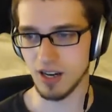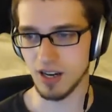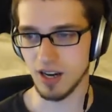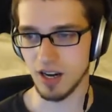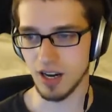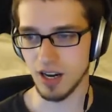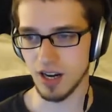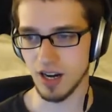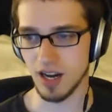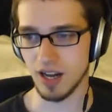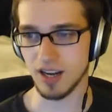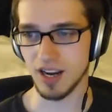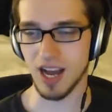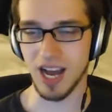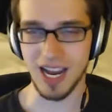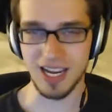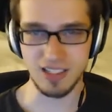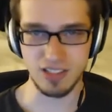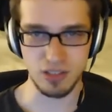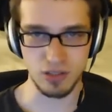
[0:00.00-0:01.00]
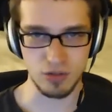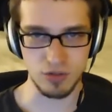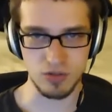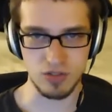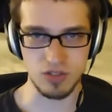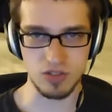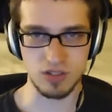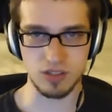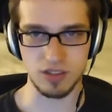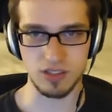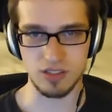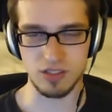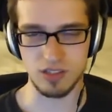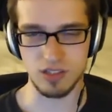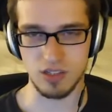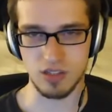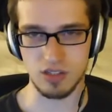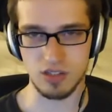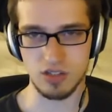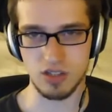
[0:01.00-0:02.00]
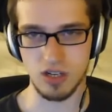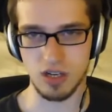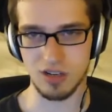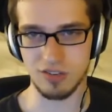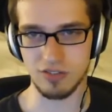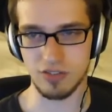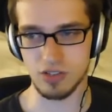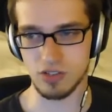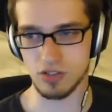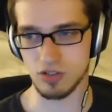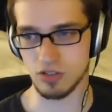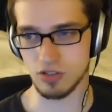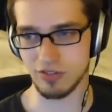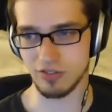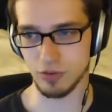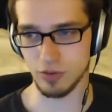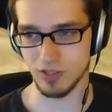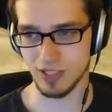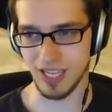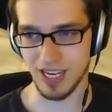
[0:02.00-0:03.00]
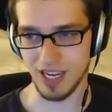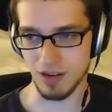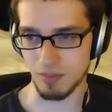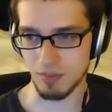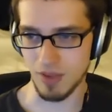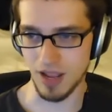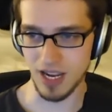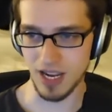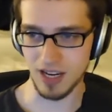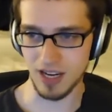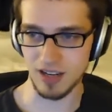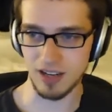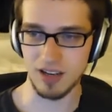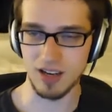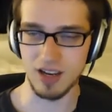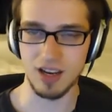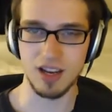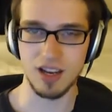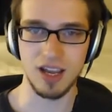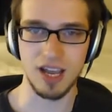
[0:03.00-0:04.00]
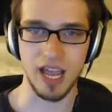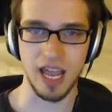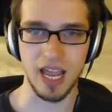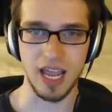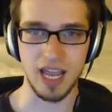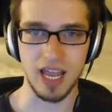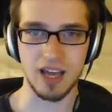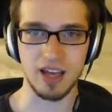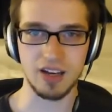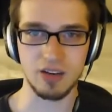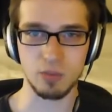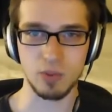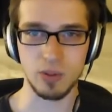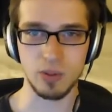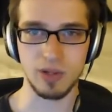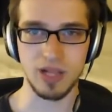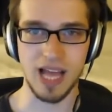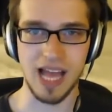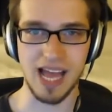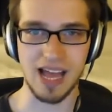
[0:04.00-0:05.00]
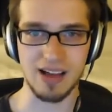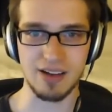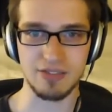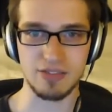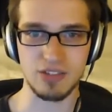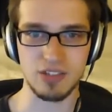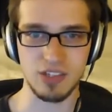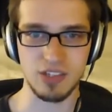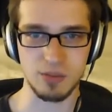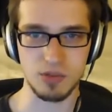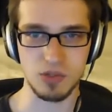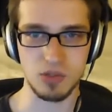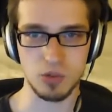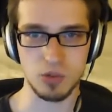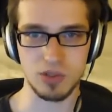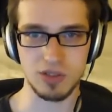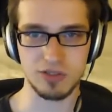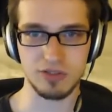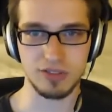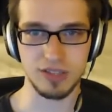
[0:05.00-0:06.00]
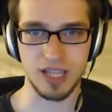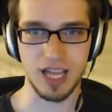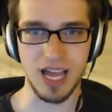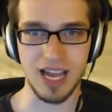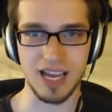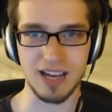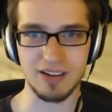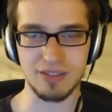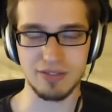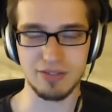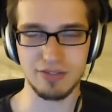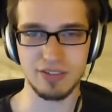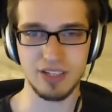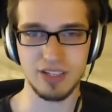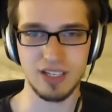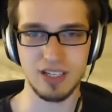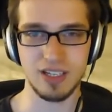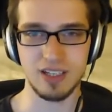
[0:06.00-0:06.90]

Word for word: On iTunes, you can listen to the show if you search for Get It Made, and we will have some sort of live